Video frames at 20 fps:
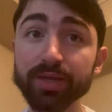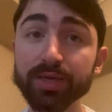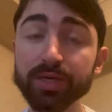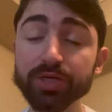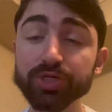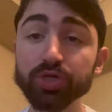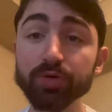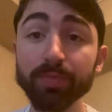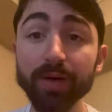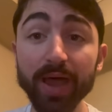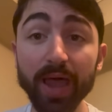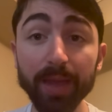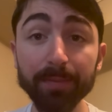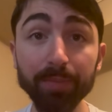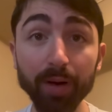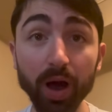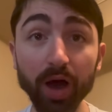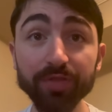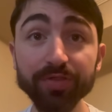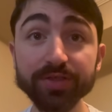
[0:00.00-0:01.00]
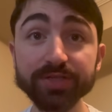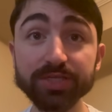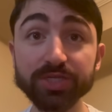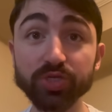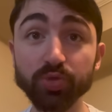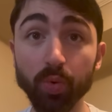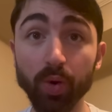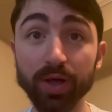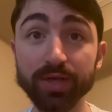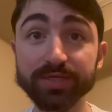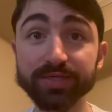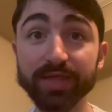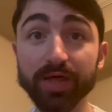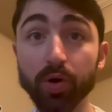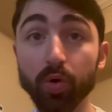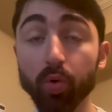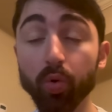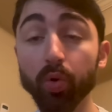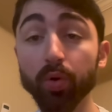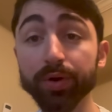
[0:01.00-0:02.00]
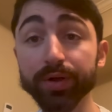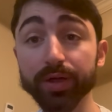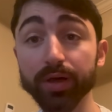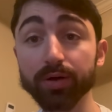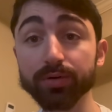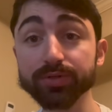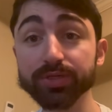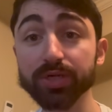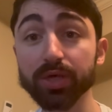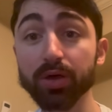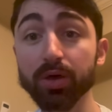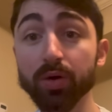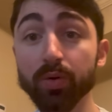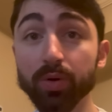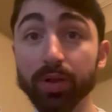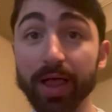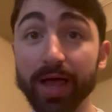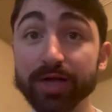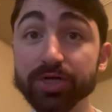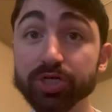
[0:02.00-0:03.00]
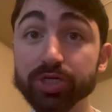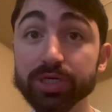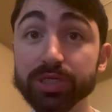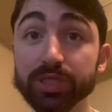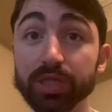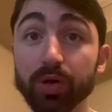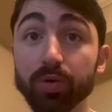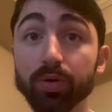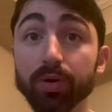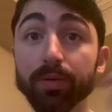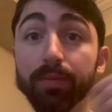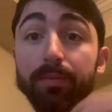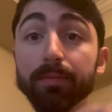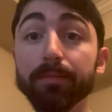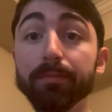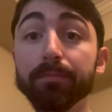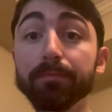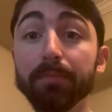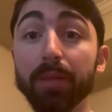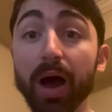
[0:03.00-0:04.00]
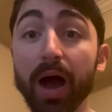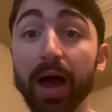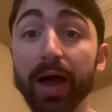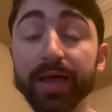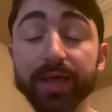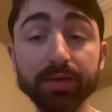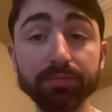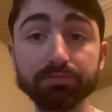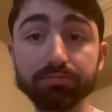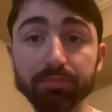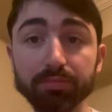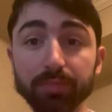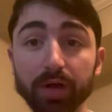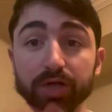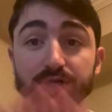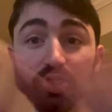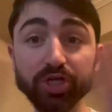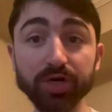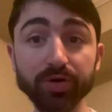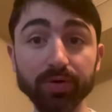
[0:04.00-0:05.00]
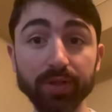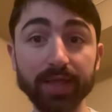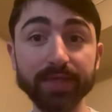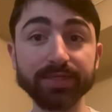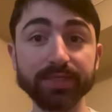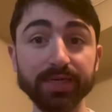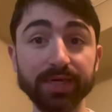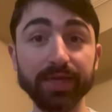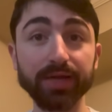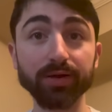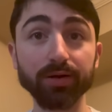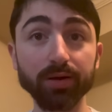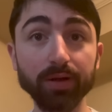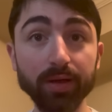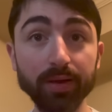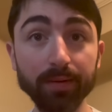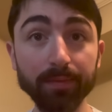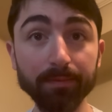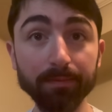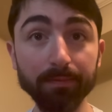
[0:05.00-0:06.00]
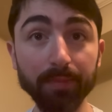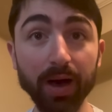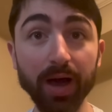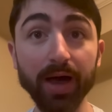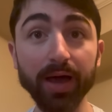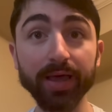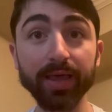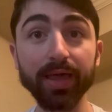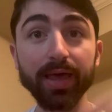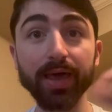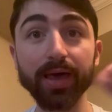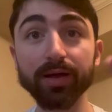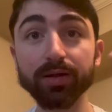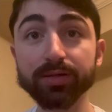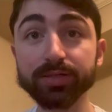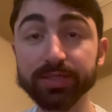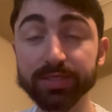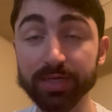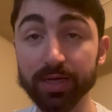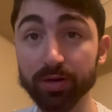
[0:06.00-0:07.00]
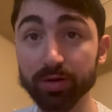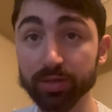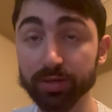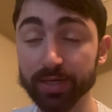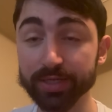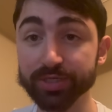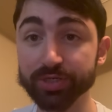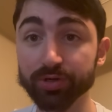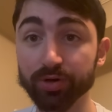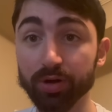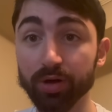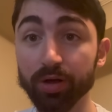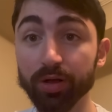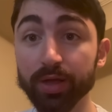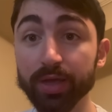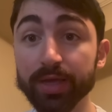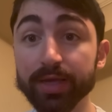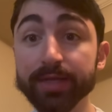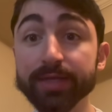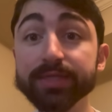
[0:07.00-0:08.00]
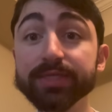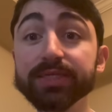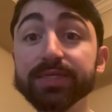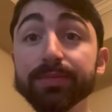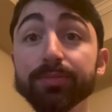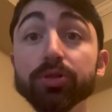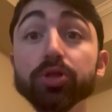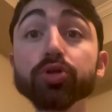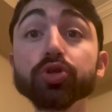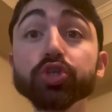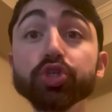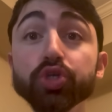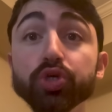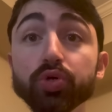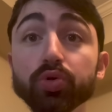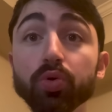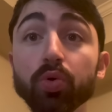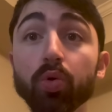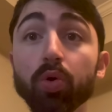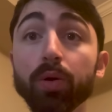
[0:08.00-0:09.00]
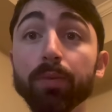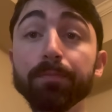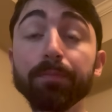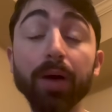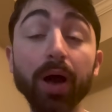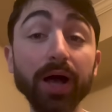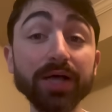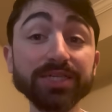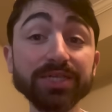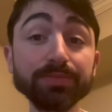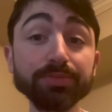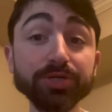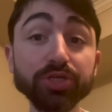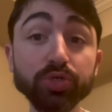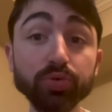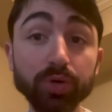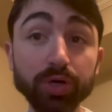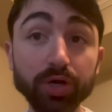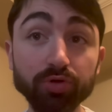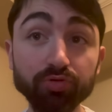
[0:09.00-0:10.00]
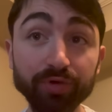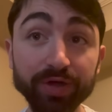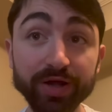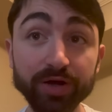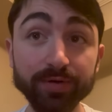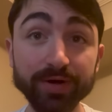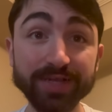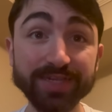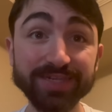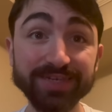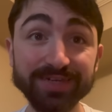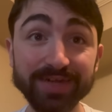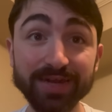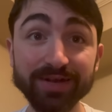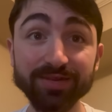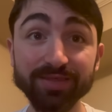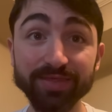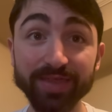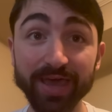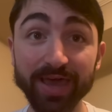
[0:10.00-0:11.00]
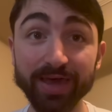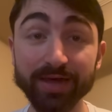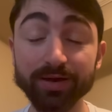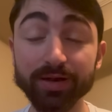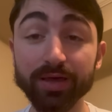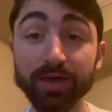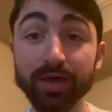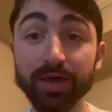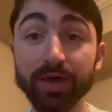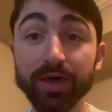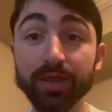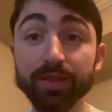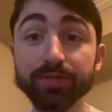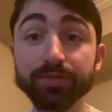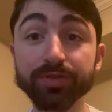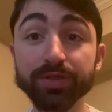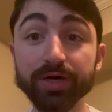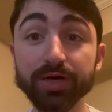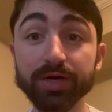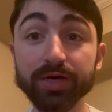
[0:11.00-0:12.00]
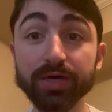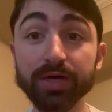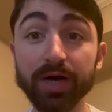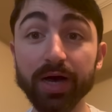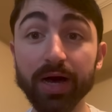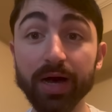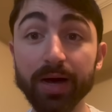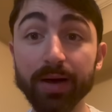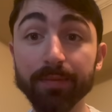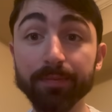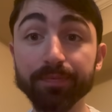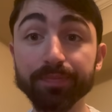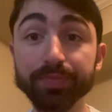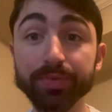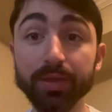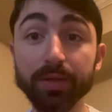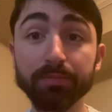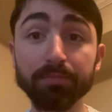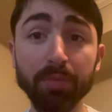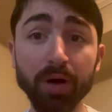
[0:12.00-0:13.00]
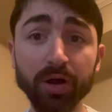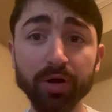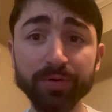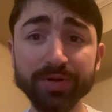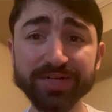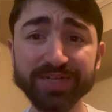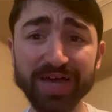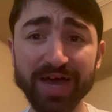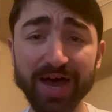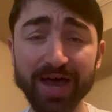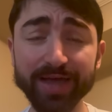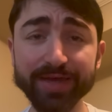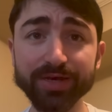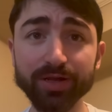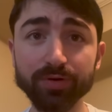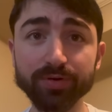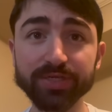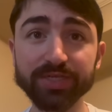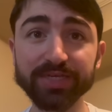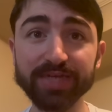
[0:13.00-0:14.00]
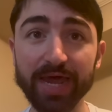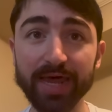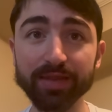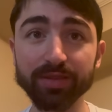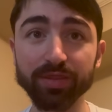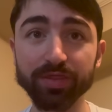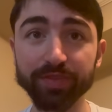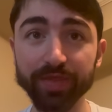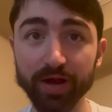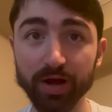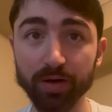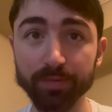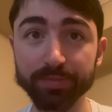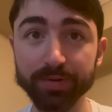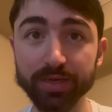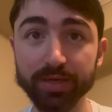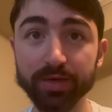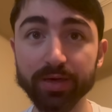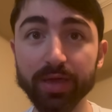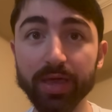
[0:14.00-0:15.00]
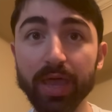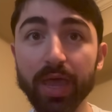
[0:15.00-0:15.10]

So my hypothesis was that Oreos will actually lower my, not generalizing here, my LDL cholesterol similar to or possibly to a greater extent than the um, moderate to high dose statin therapy.